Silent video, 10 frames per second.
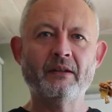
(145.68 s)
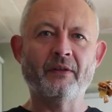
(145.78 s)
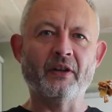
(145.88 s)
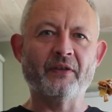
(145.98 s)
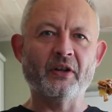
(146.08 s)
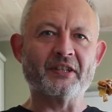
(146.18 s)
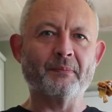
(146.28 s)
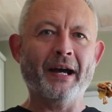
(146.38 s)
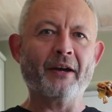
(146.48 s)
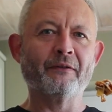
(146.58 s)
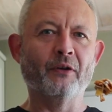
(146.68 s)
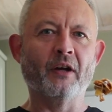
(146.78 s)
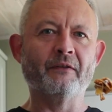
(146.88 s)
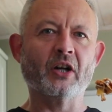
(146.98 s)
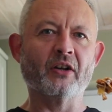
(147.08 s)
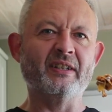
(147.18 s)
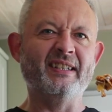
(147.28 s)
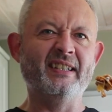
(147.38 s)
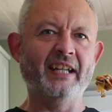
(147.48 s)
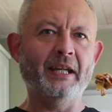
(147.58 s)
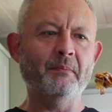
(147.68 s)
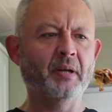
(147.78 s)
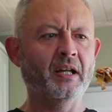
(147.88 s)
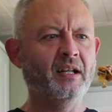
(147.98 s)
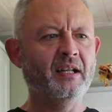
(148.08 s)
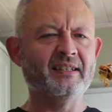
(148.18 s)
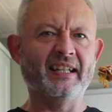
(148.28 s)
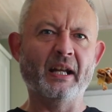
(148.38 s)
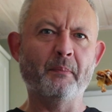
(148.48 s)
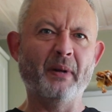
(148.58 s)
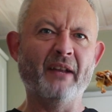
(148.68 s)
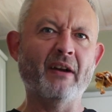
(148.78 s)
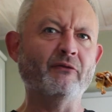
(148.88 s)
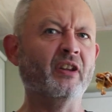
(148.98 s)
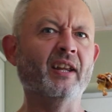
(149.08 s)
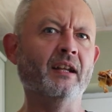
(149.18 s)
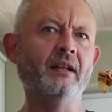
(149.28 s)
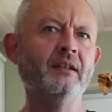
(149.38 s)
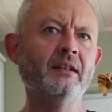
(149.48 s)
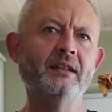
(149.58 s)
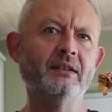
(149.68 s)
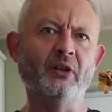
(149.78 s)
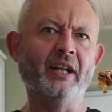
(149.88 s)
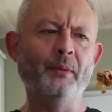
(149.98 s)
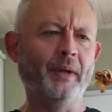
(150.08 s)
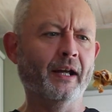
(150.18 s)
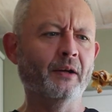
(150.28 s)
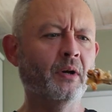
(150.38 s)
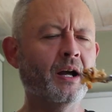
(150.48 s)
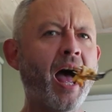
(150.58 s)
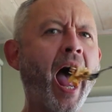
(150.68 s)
For the first mouthful, I've gone deep to get a bit of everything. Right, here we go.